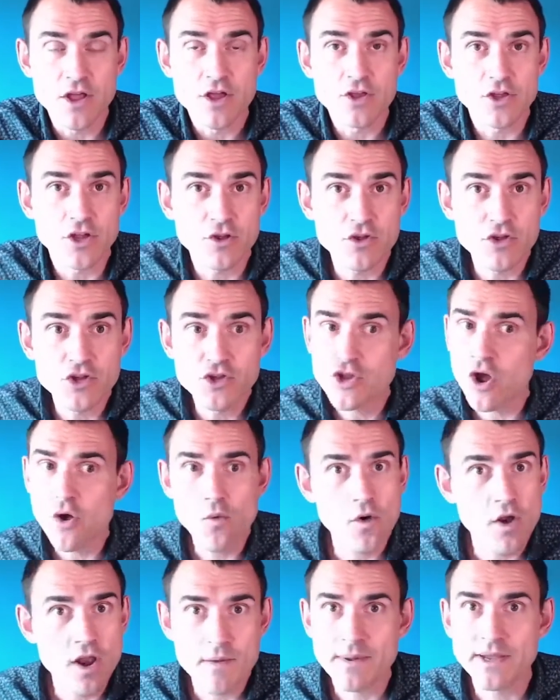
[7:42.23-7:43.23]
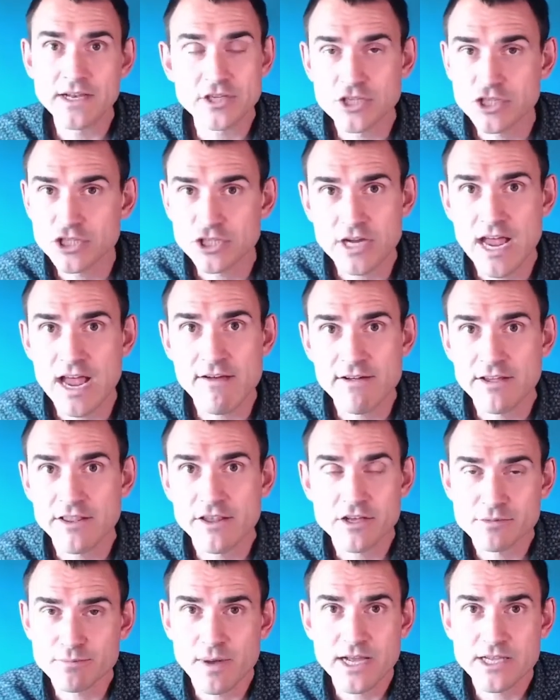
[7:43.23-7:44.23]
You don't want to be just sharing
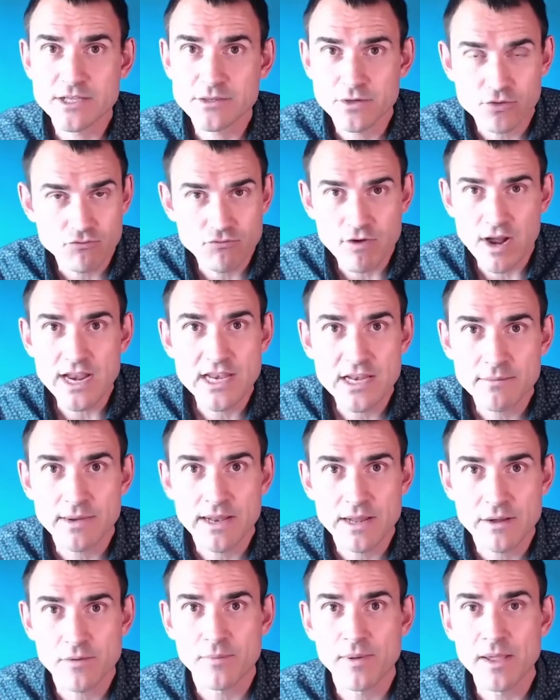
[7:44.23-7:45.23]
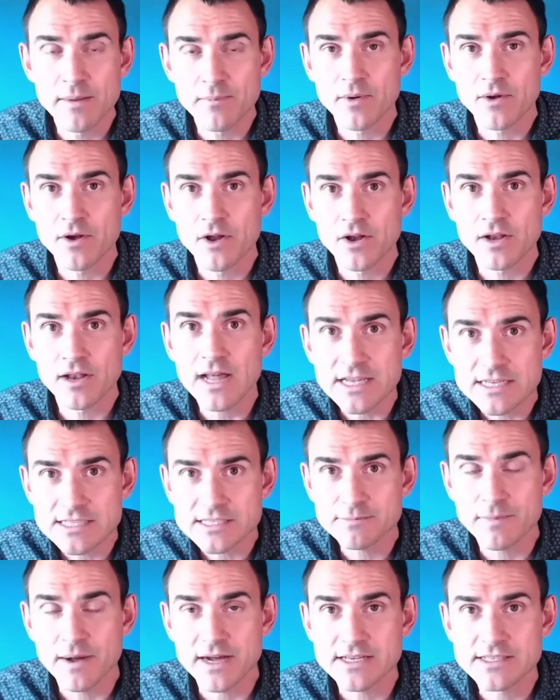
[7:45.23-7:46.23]
those passwords randomly with people on
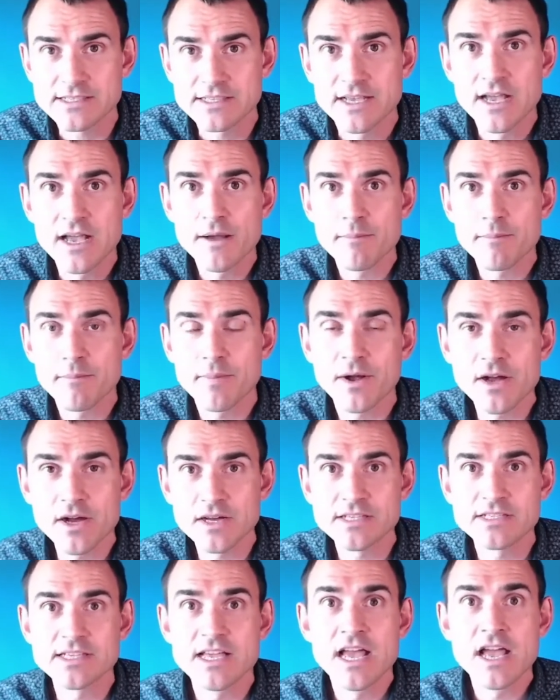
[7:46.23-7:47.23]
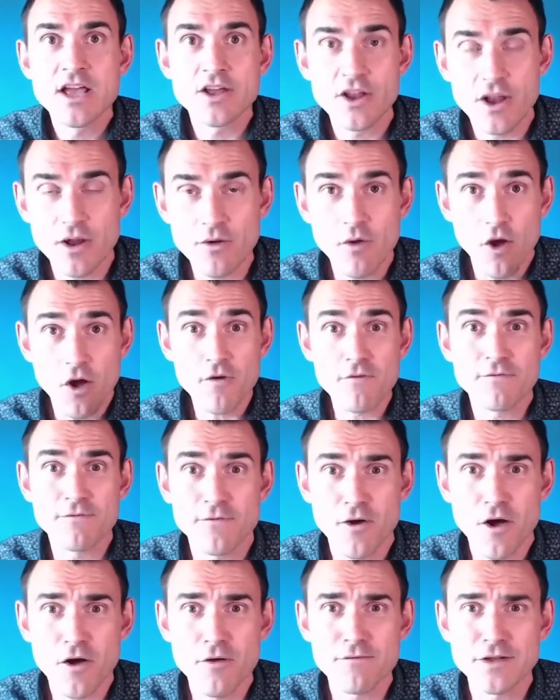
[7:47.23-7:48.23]
LastPass, because,
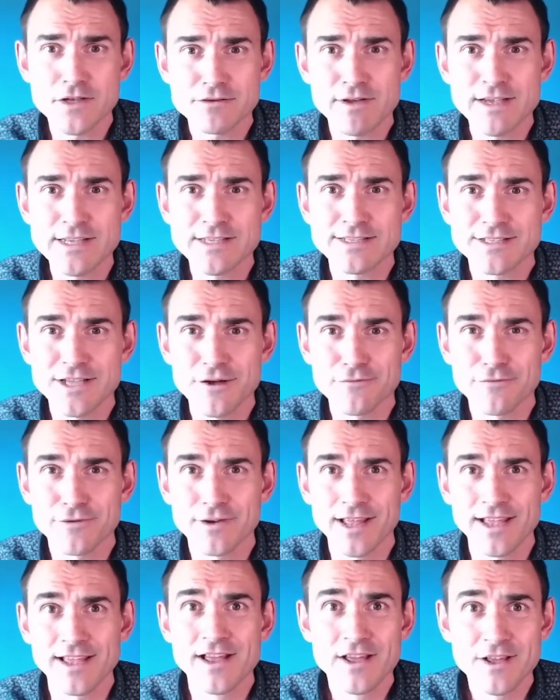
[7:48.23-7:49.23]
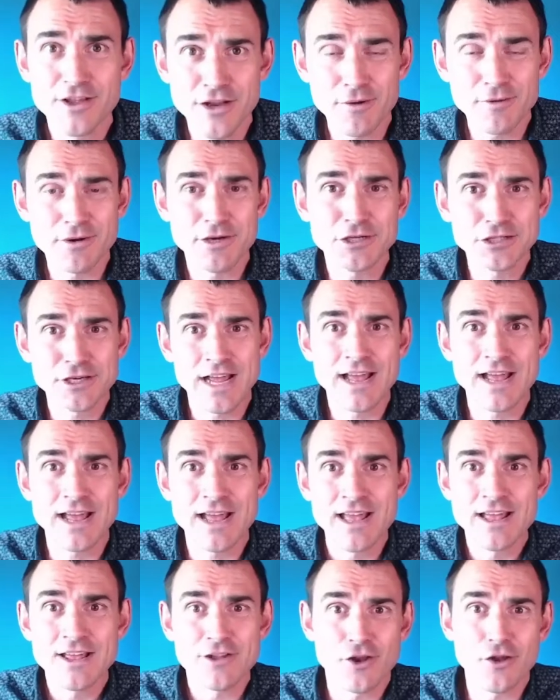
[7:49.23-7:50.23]
for obvious reasons, hopefully, you don't want
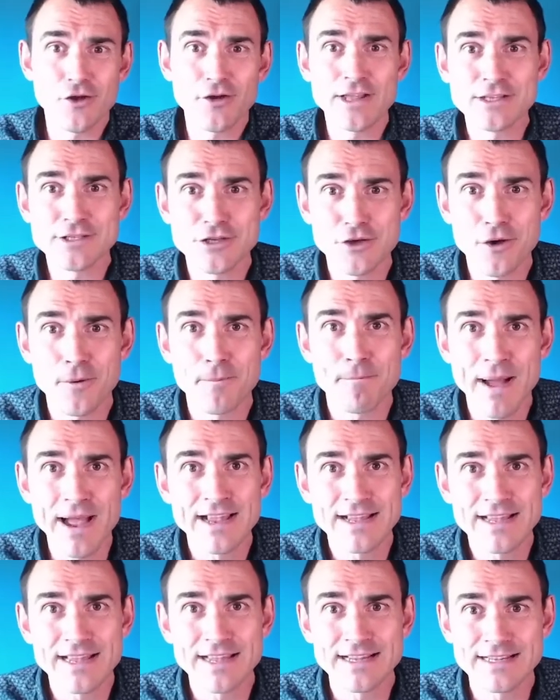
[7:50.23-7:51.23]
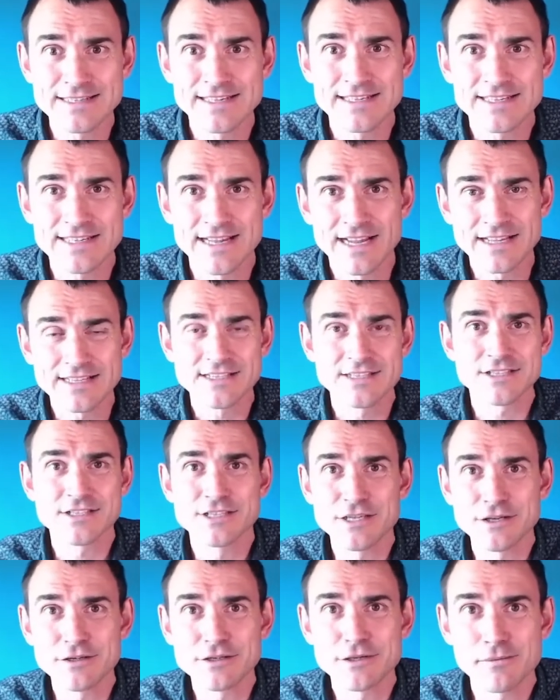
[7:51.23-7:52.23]
to log into your banking details
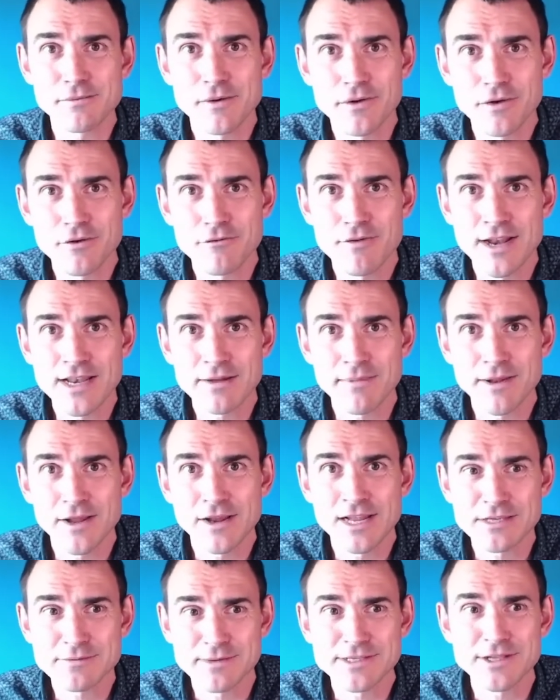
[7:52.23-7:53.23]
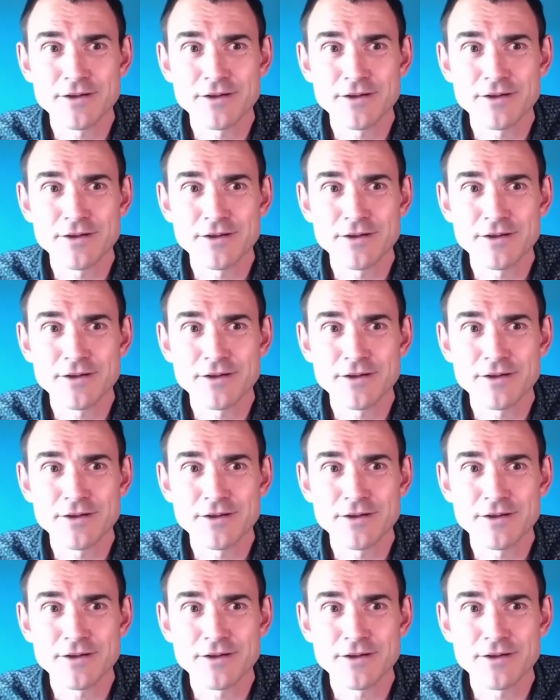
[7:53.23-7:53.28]
to someone randomly on LastPass.